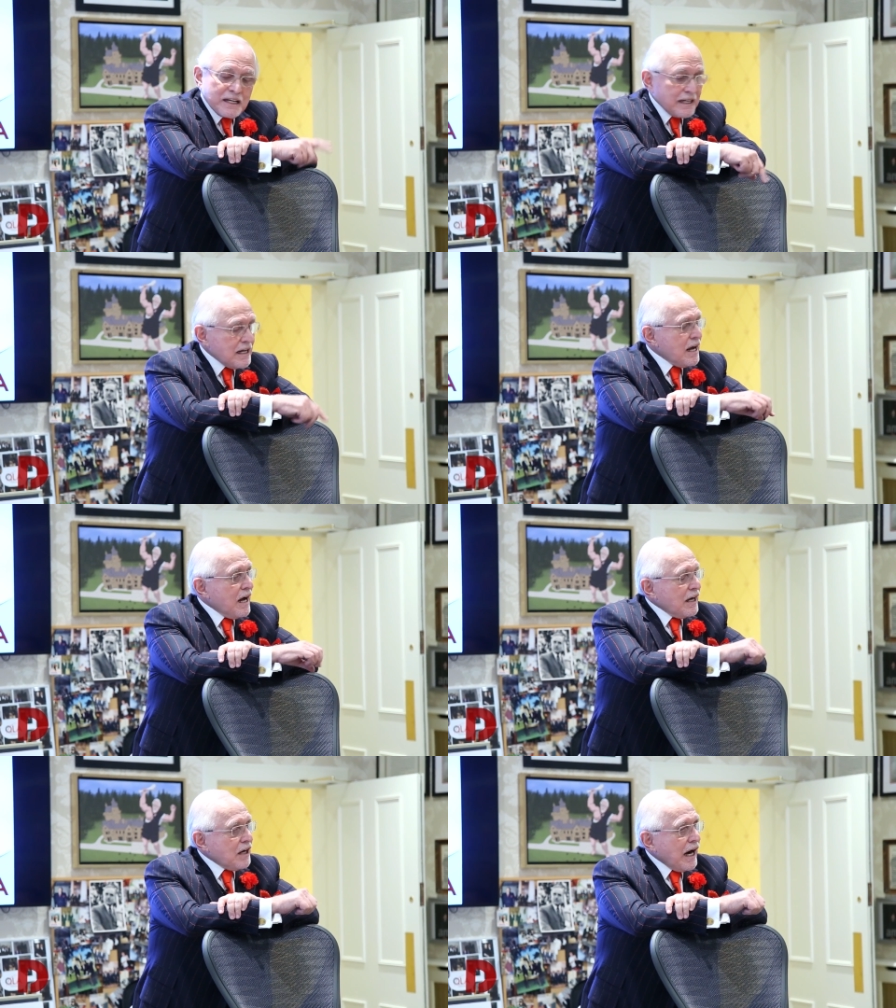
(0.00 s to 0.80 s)
said,
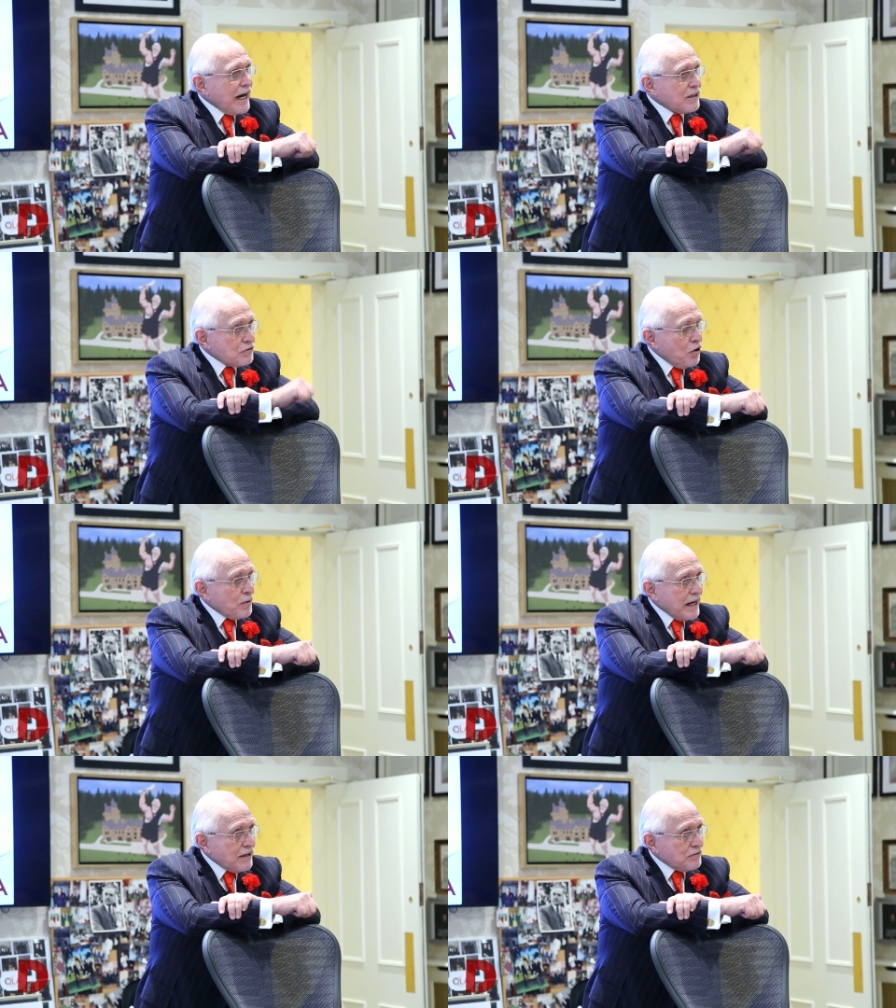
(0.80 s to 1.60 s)
I don't know
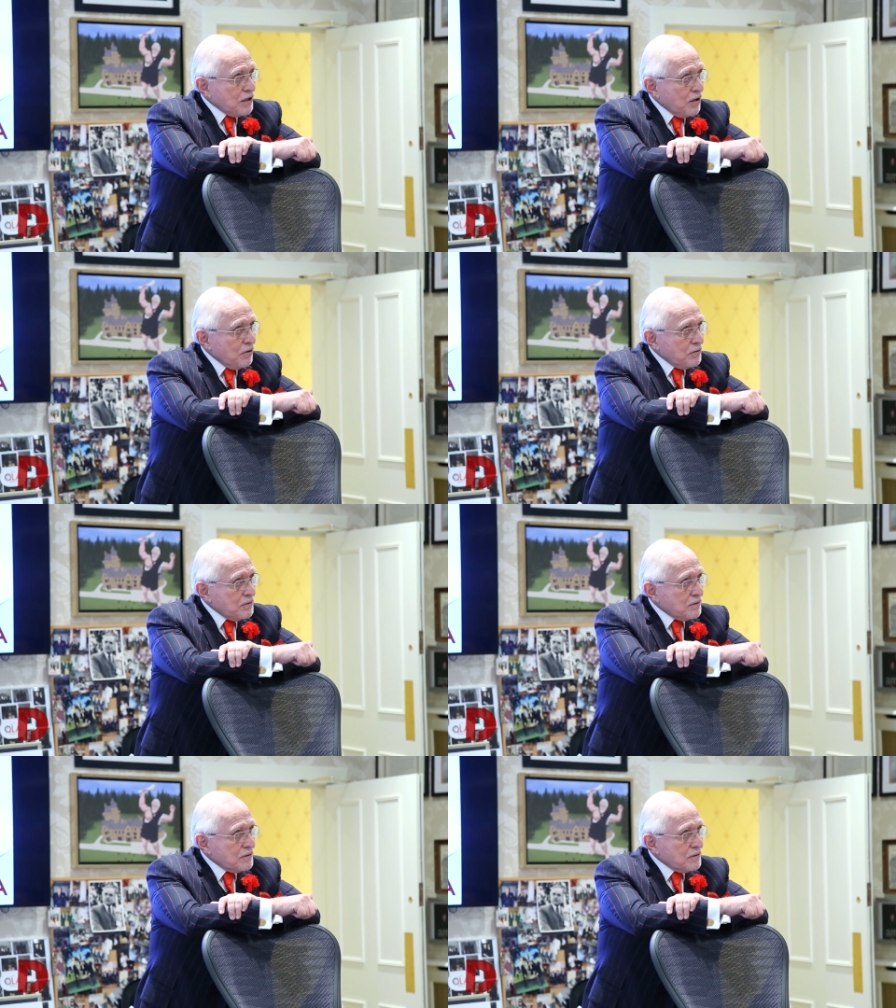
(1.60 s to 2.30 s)
what I don't know,